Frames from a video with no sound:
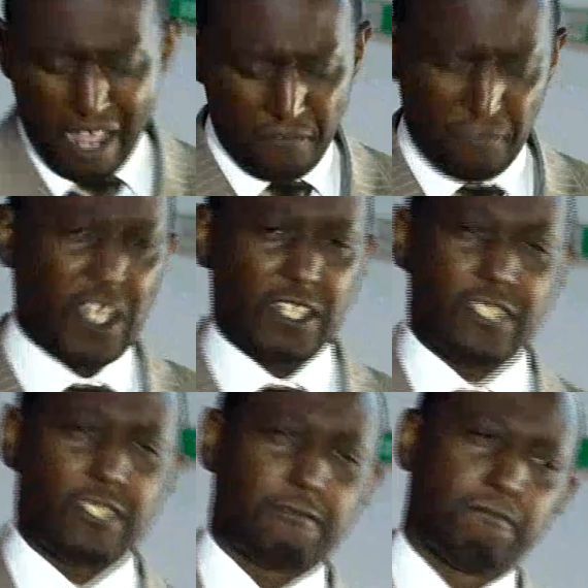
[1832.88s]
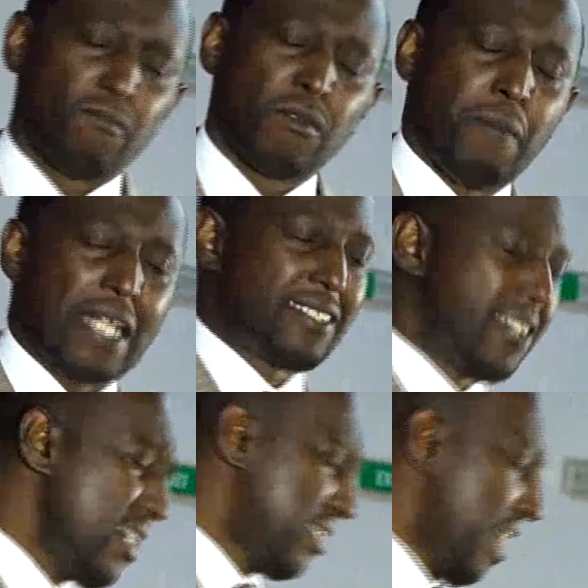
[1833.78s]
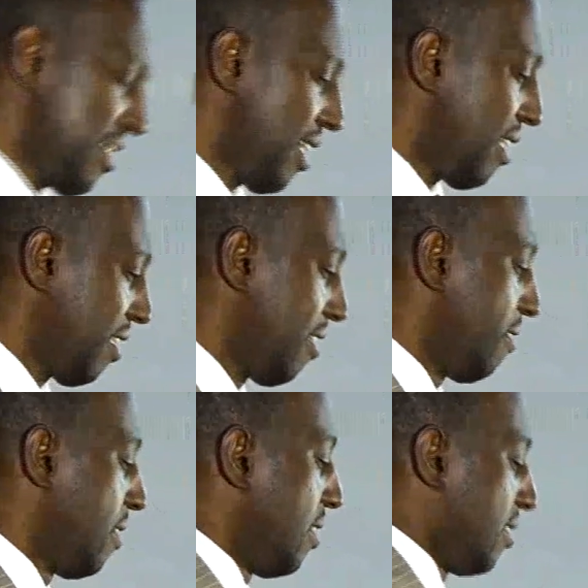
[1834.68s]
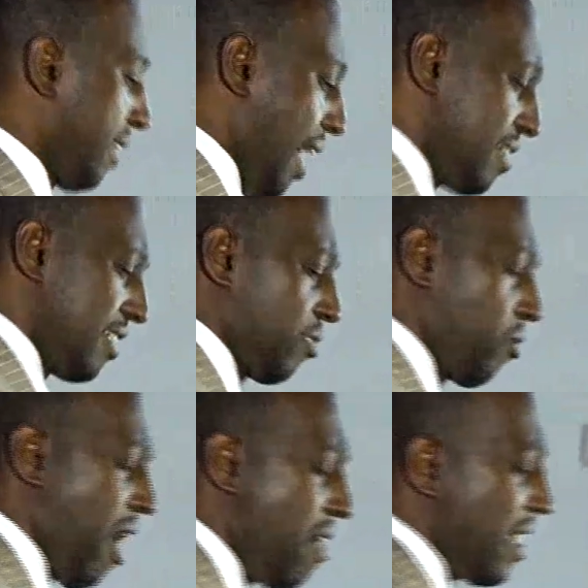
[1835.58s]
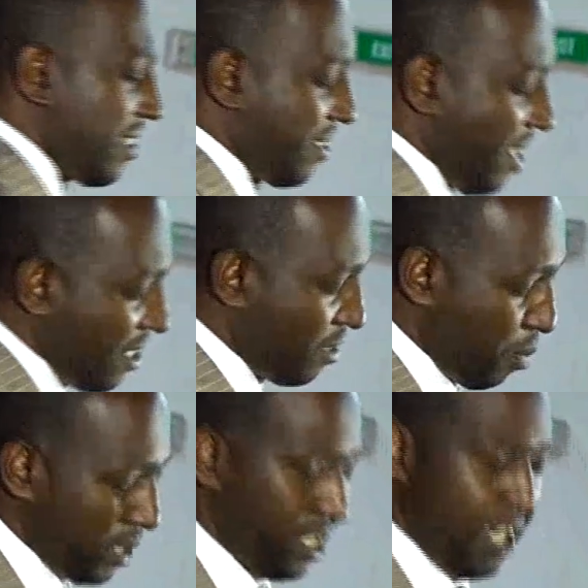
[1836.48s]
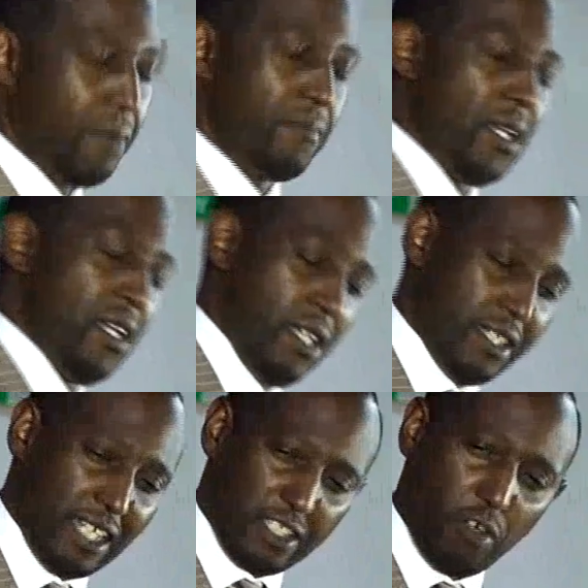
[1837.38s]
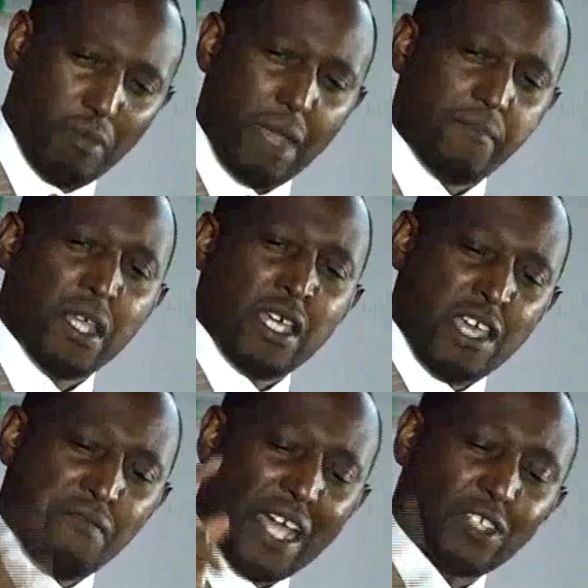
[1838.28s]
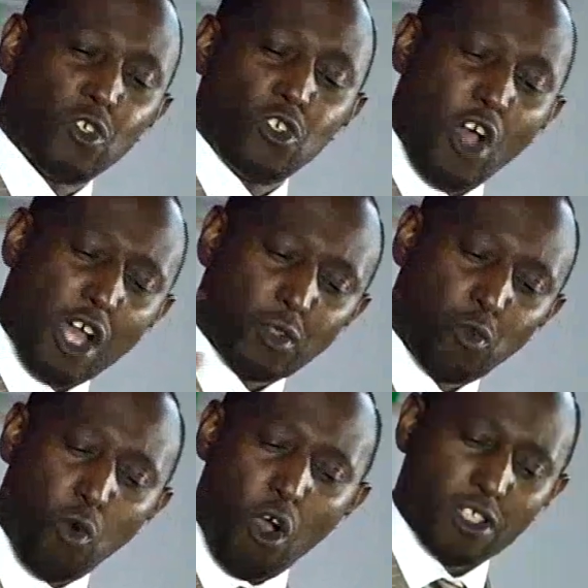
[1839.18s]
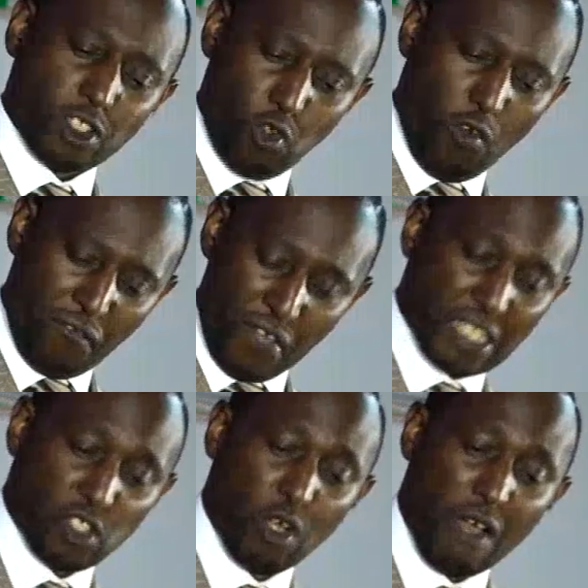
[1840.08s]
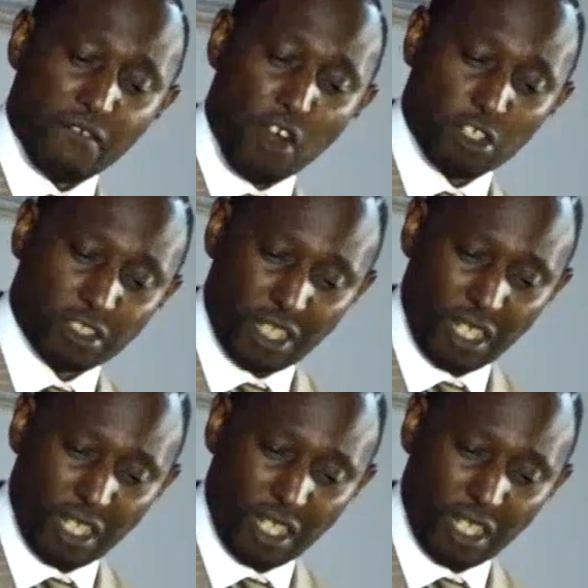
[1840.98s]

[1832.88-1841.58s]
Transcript: my feet. But Jesus stands his ground and says, Peter, Listen to me. If I do not wash your feet, you have no